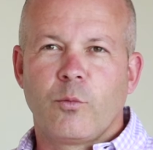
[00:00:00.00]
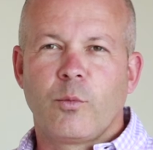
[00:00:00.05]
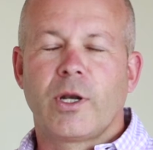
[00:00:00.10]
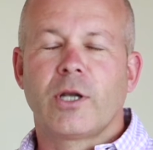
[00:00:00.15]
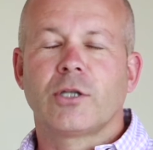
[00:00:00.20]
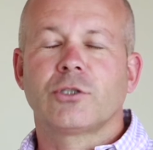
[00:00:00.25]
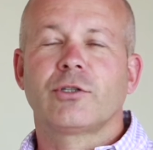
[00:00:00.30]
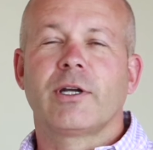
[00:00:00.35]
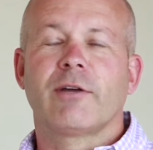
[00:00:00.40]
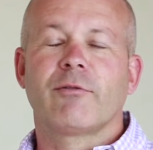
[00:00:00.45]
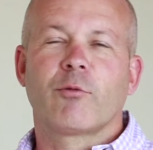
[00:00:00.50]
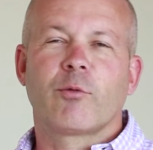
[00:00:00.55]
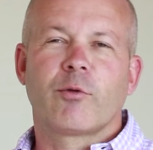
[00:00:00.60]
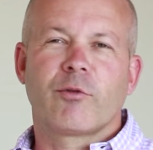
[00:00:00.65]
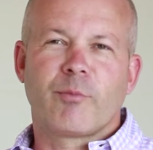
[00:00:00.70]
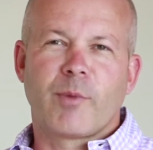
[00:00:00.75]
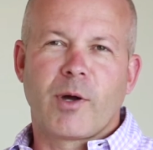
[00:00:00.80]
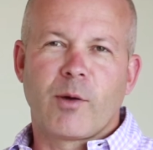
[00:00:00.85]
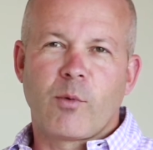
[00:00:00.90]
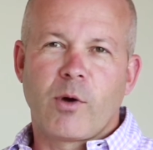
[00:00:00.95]
When I travel
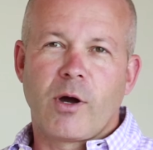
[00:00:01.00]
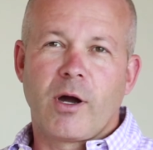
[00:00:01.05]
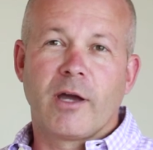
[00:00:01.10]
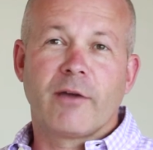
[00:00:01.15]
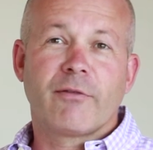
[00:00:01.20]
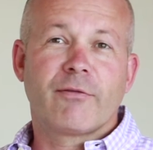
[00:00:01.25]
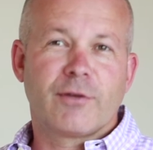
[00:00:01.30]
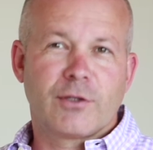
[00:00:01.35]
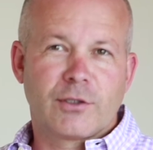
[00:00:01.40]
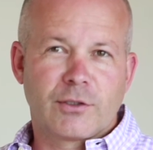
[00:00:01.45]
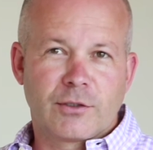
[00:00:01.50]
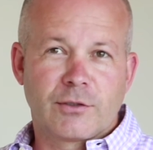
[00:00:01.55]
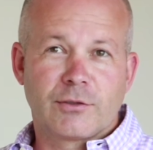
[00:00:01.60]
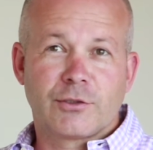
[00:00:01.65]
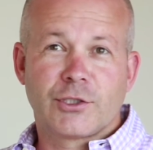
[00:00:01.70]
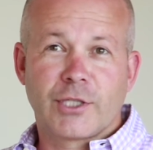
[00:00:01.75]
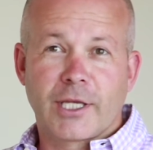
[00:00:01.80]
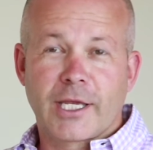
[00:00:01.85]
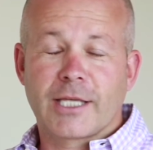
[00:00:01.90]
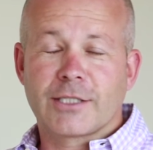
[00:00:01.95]
with my wife and
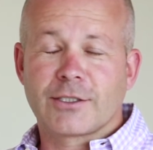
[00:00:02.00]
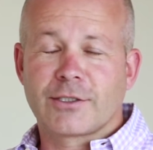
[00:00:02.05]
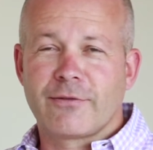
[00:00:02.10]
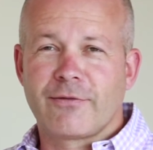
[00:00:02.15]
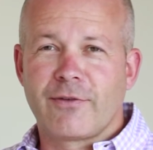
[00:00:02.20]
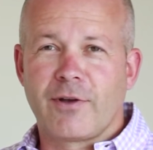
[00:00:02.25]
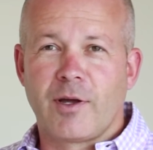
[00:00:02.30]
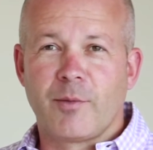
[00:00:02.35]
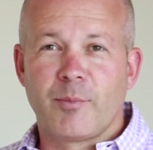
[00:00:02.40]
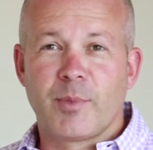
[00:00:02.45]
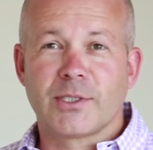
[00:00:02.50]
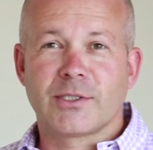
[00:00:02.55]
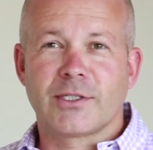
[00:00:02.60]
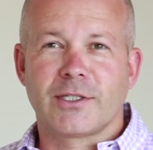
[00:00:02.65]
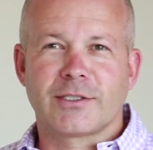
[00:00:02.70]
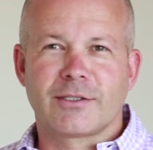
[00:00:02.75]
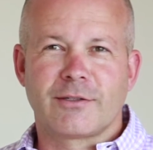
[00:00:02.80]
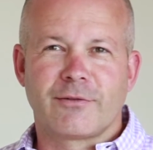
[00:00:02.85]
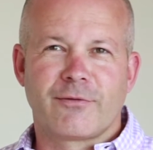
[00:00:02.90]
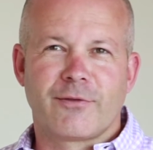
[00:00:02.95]
she gets to fly
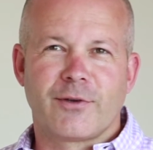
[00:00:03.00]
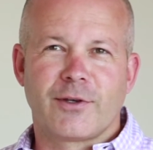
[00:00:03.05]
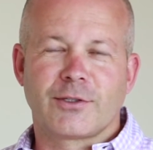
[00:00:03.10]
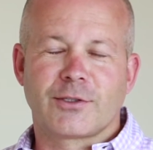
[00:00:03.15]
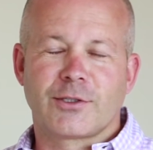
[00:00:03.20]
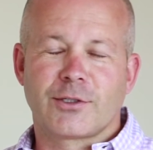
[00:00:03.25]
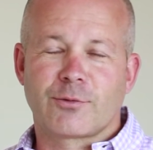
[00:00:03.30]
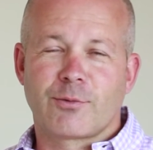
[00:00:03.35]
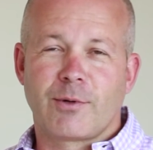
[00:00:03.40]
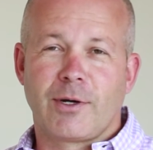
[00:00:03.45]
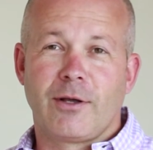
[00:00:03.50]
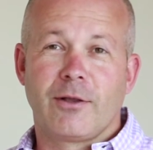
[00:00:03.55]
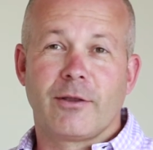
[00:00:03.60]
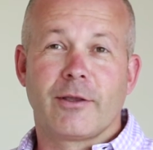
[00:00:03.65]
business and first as well,